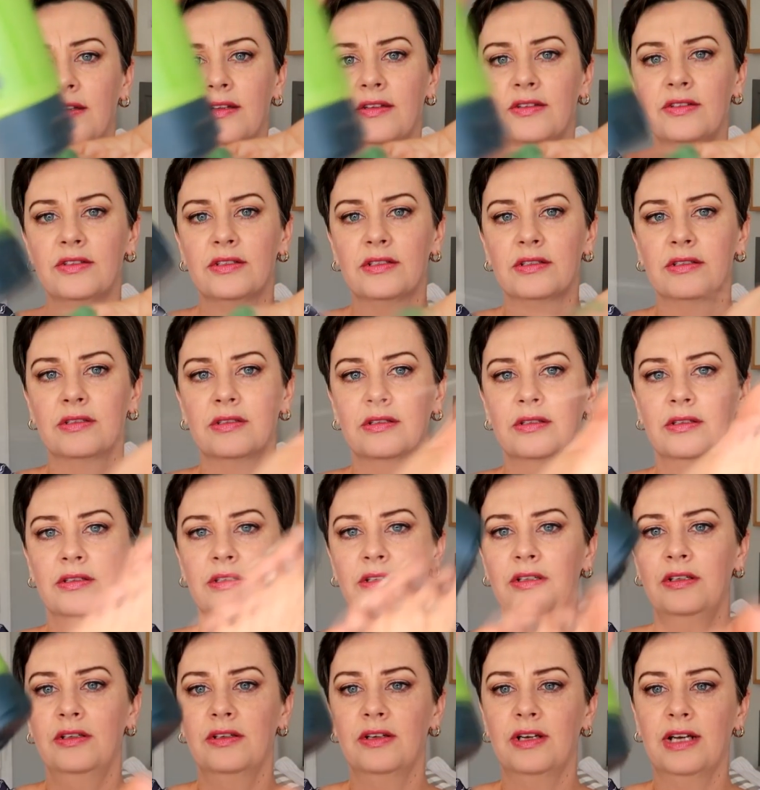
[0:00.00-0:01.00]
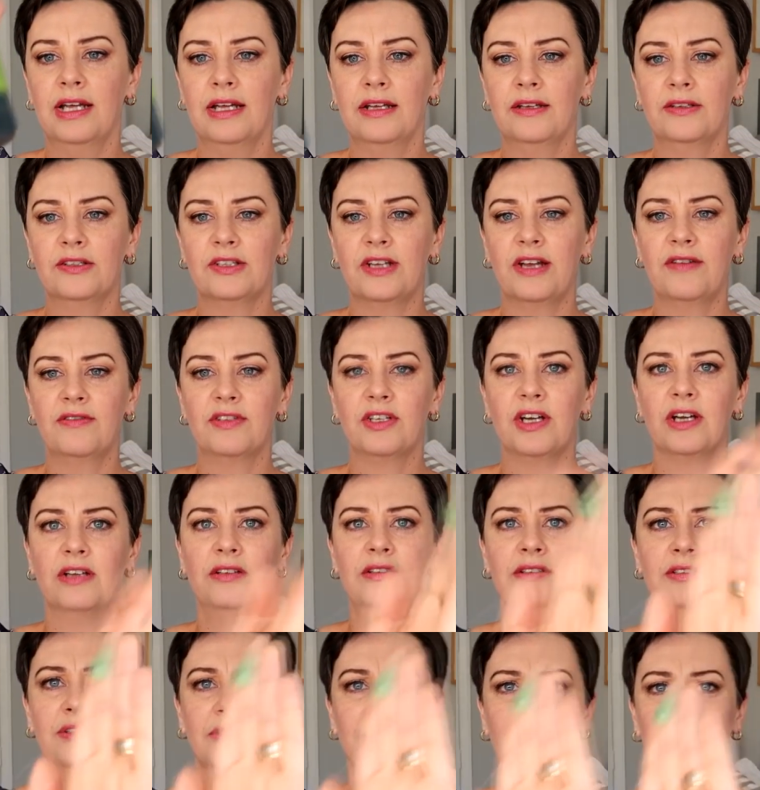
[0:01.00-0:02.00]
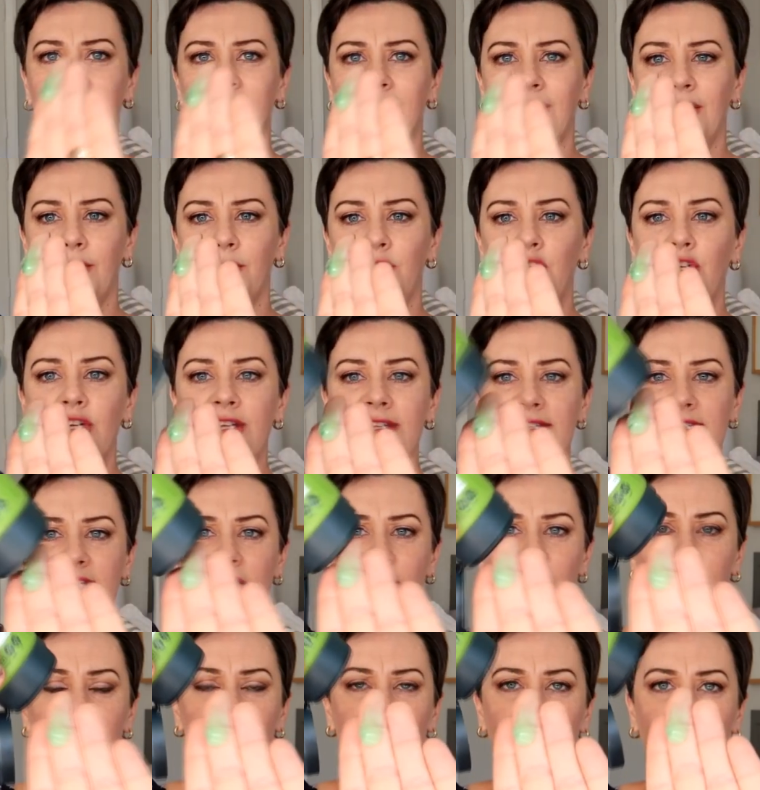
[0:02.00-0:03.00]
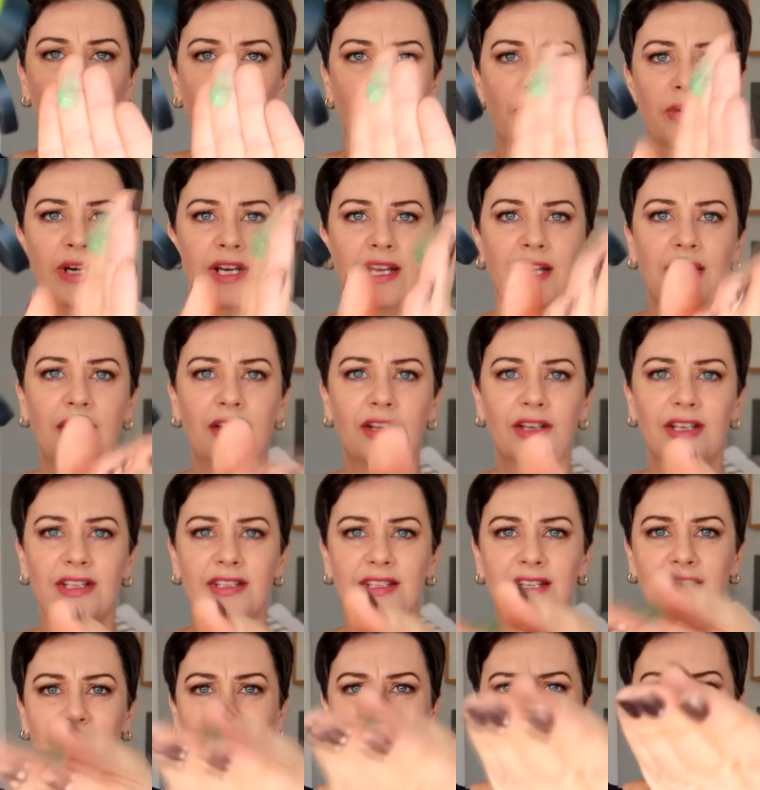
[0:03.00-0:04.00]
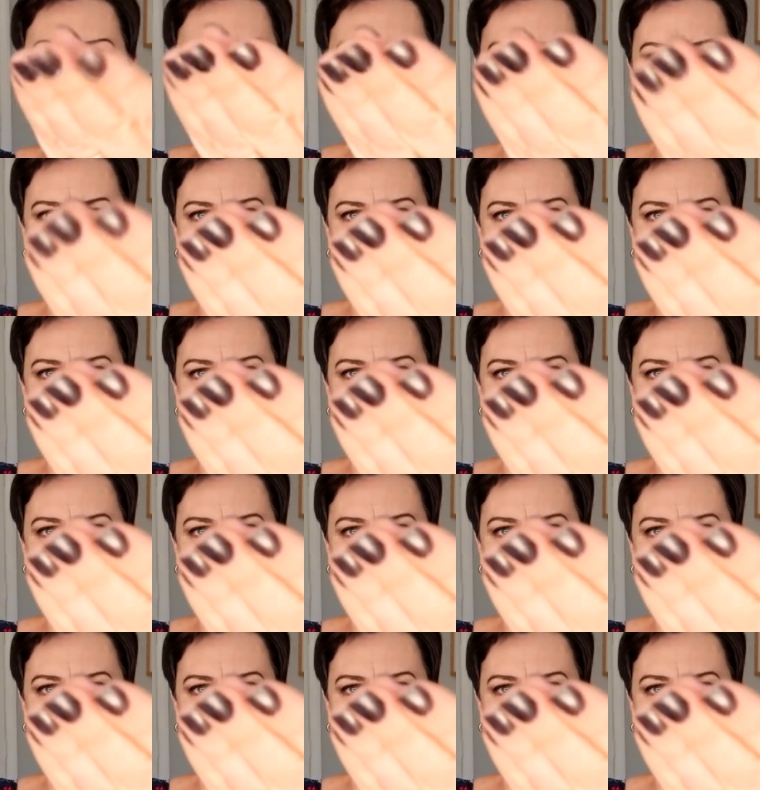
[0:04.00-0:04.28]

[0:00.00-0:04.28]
this, you know, like shave gel. You can see what it's doing already, look at this.